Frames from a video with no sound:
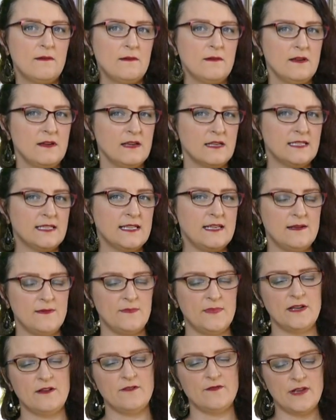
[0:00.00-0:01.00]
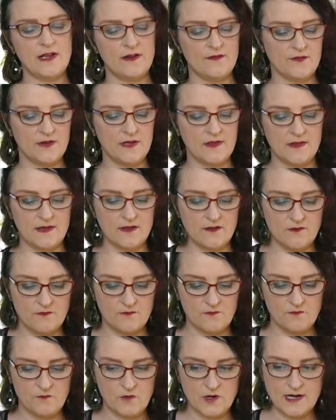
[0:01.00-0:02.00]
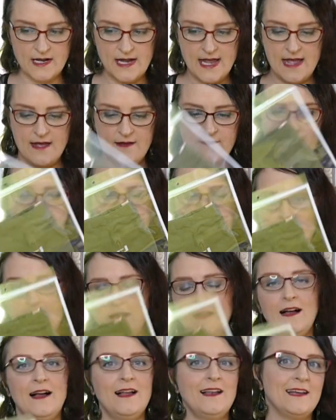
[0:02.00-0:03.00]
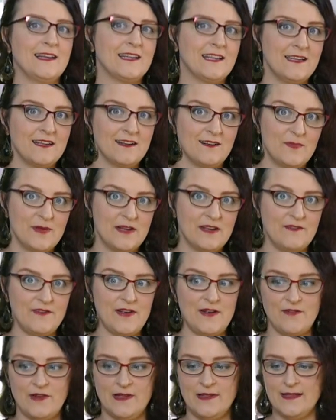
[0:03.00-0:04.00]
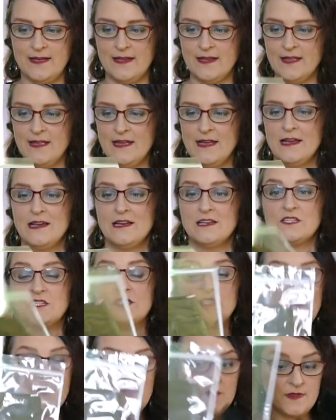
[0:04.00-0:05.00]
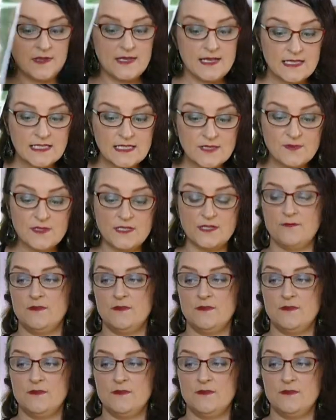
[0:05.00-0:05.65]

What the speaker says: can see a bit of everything on what I have. I like a little bit of everything. So this was